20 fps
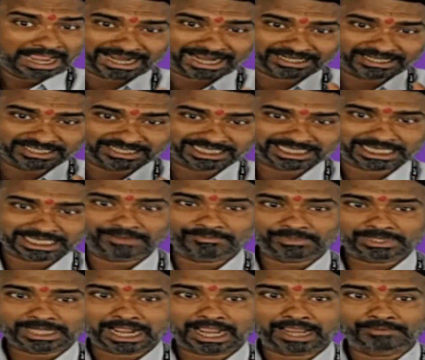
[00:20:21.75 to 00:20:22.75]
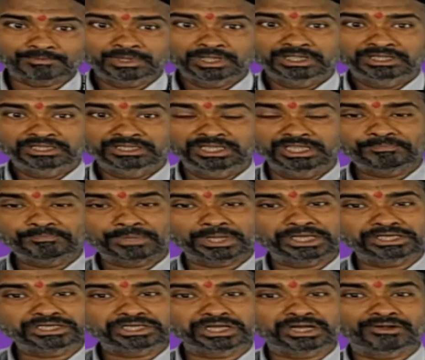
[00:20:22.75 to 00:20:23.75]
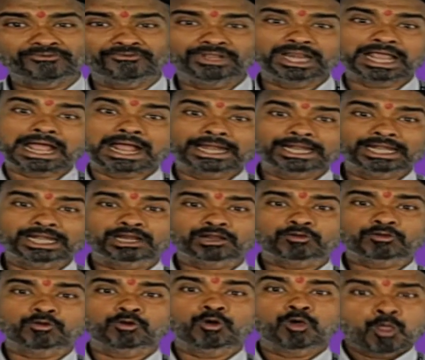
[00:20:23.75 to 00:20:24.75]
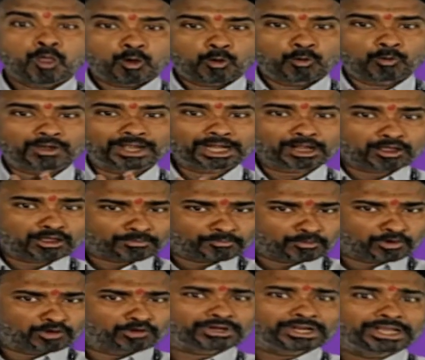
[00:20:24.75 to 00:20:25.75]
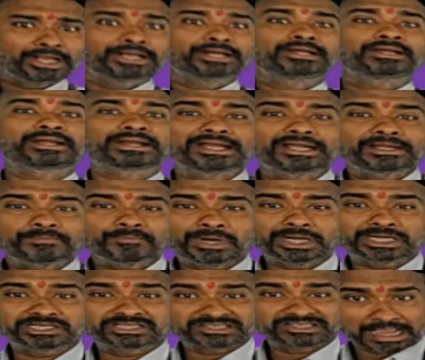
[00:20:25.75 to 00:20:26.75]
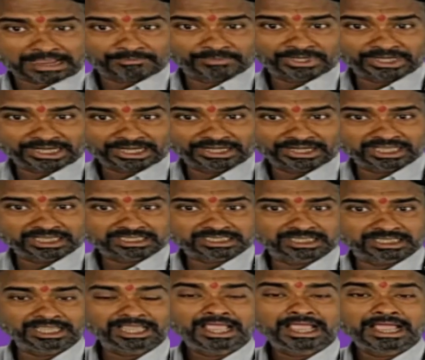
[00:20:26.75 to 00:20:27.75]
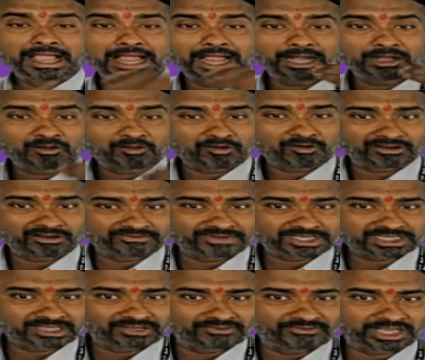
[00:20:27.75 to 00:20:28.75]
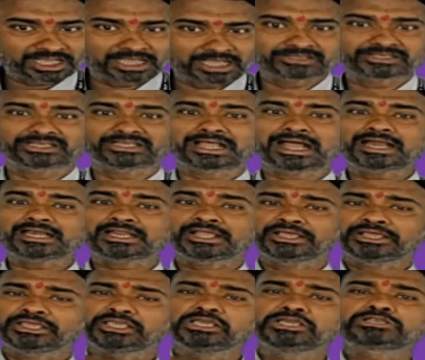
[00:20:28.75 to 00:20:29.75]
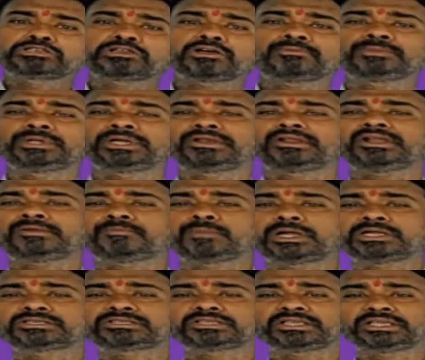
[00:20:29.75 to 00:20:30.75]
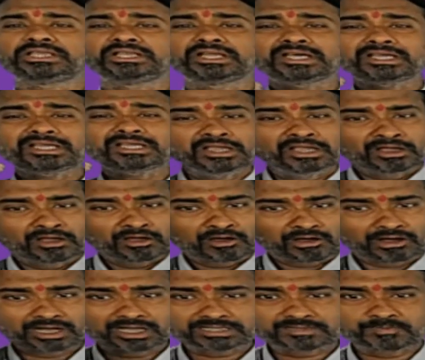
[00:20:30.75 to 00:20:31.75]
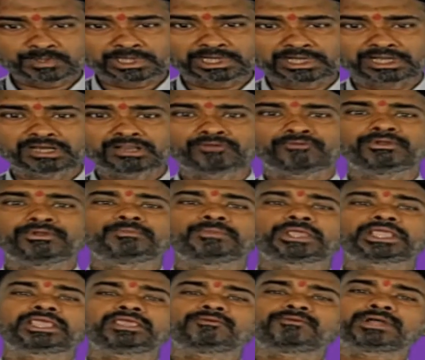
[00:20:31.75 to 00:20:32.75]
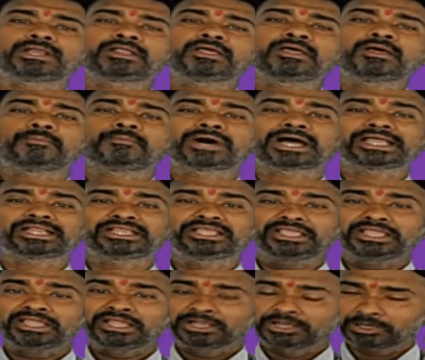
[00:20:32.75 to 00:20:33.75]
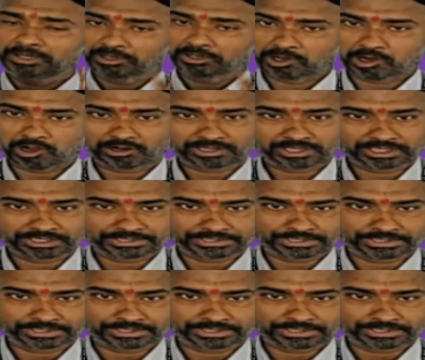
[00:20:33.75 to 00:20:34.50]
At the same time, the patient will undergo one or more treatments simultaneously, and conversely we can say that each of the treatments in a hospital will be given by the doctors.